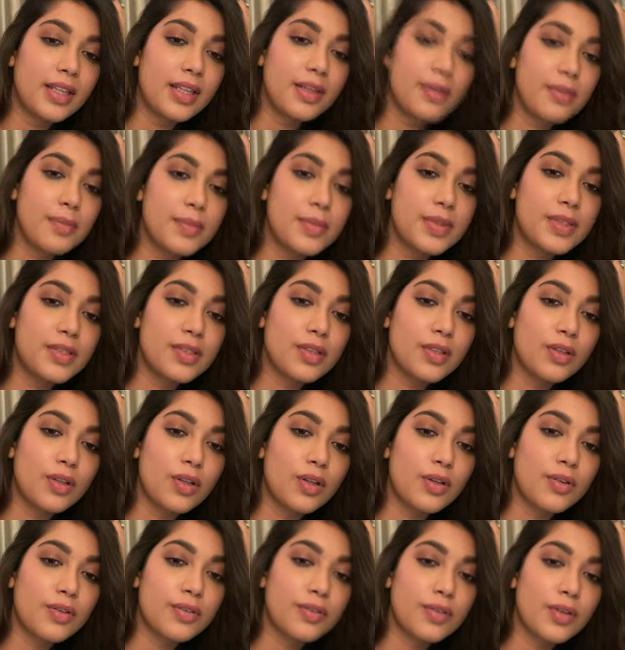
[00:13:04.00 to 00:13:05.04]
I think I missed a
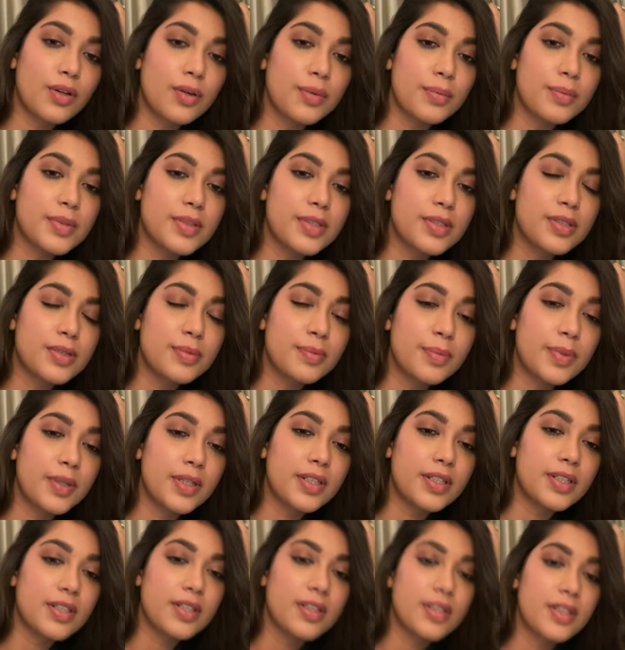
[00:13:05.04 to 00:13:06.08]
lot of comments,
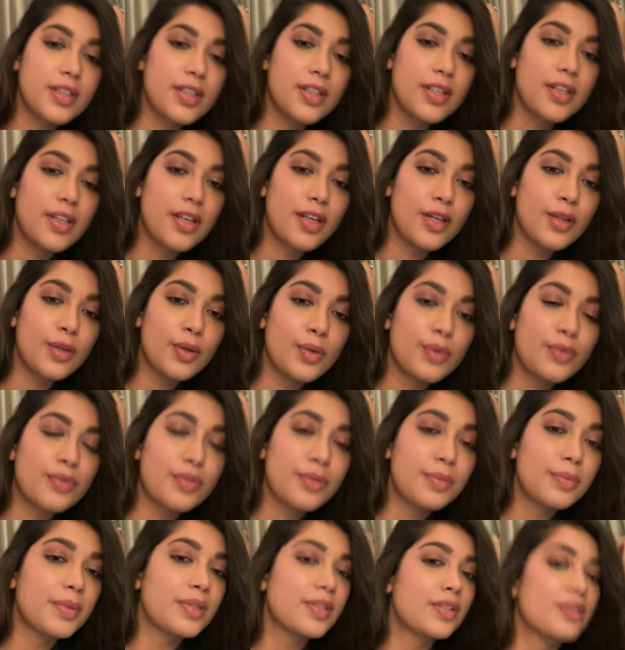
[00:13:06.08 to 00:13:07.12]
but hello
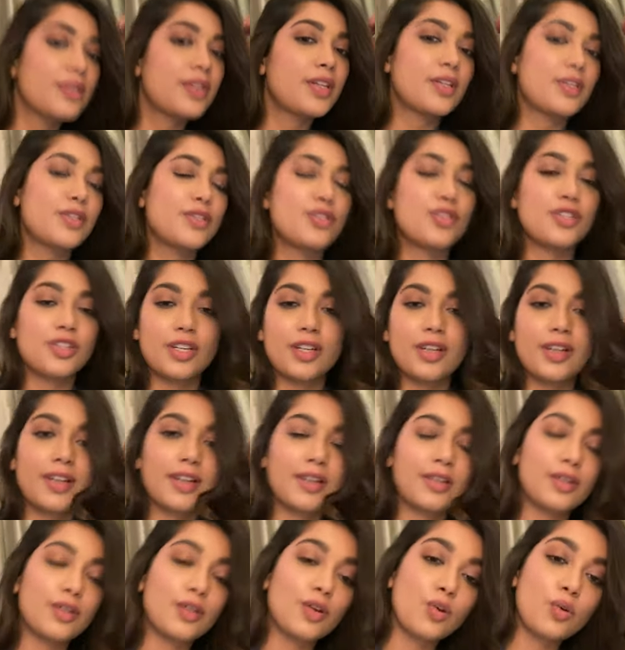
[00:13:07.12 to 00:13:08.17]
from Indonesia.
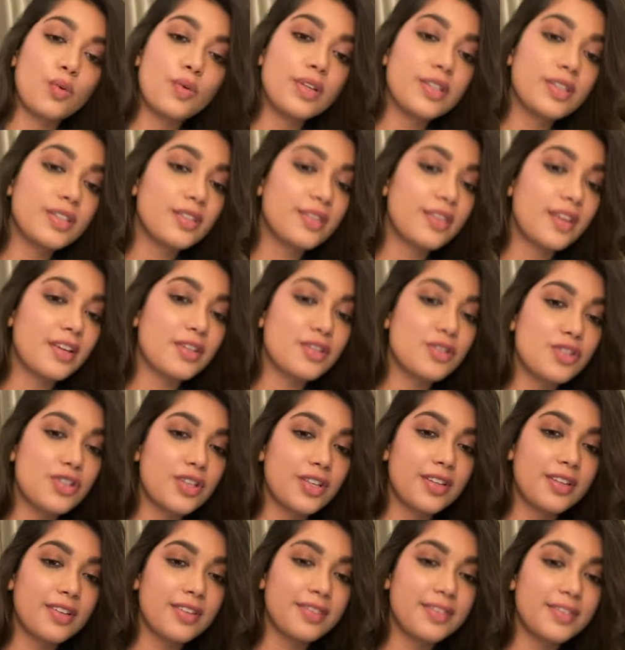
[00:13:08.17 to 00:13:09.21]
Hello,
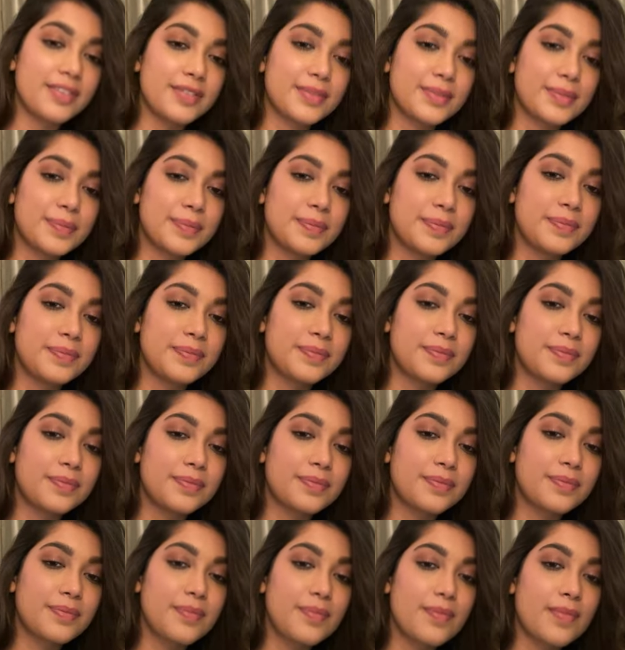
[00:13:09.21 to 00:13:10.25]
Indonesia.
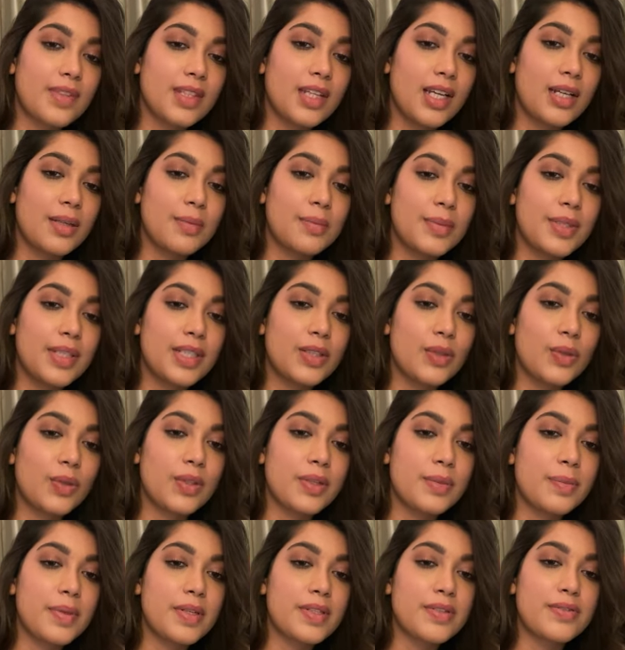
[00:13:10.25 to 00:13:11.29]
Amit,
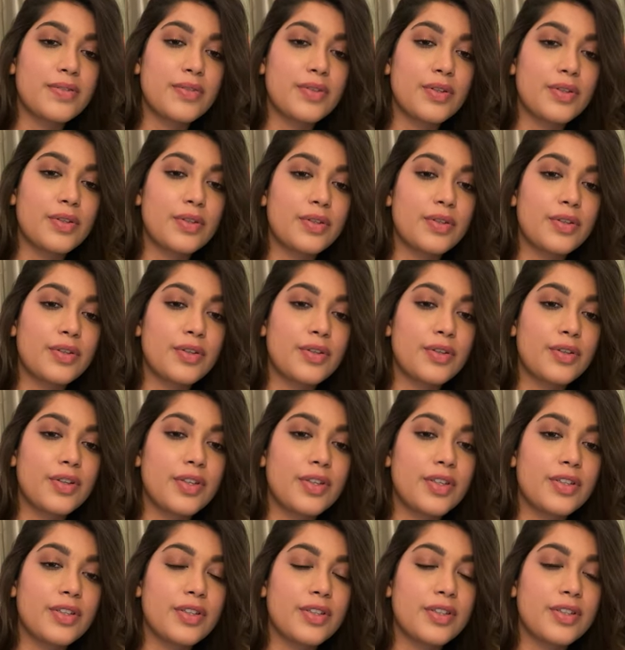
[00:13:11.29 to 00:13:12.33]
all the best for your
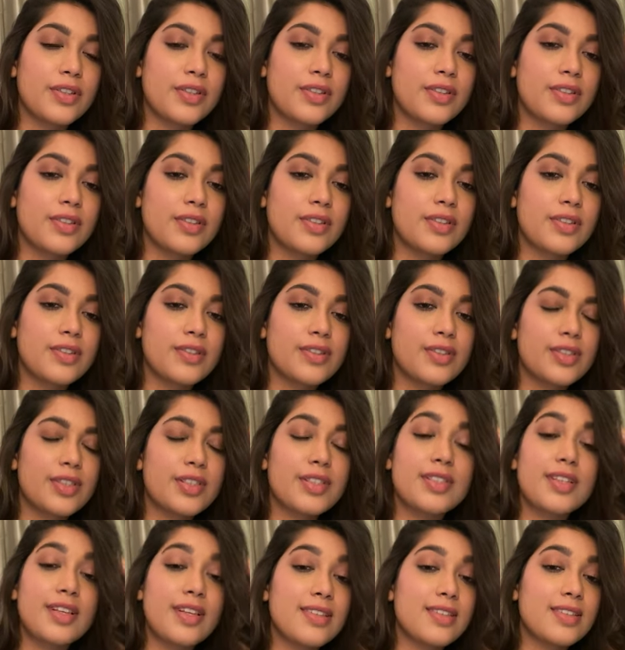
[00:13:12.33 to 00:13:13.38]
career
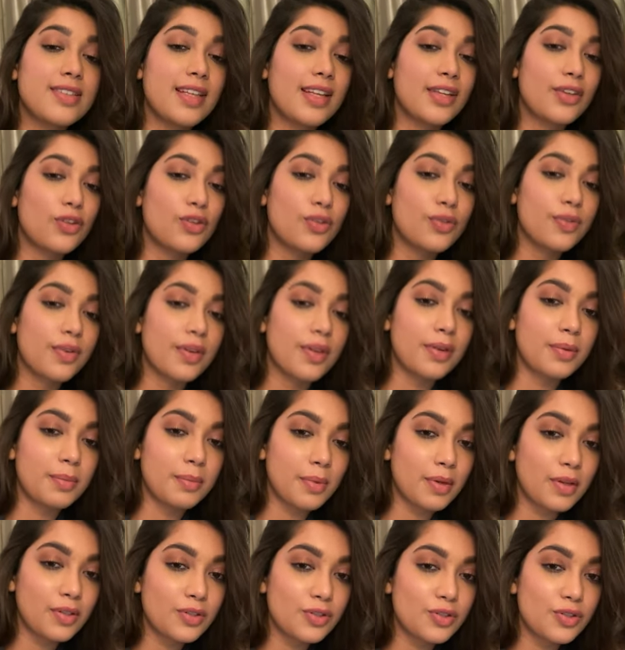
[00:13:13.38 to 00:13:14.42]
success. Thank you very
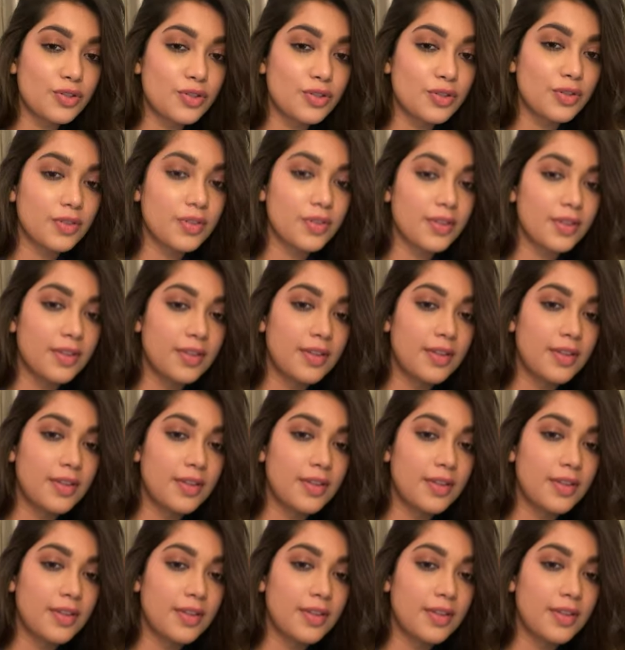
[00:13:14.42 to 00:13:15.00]
much.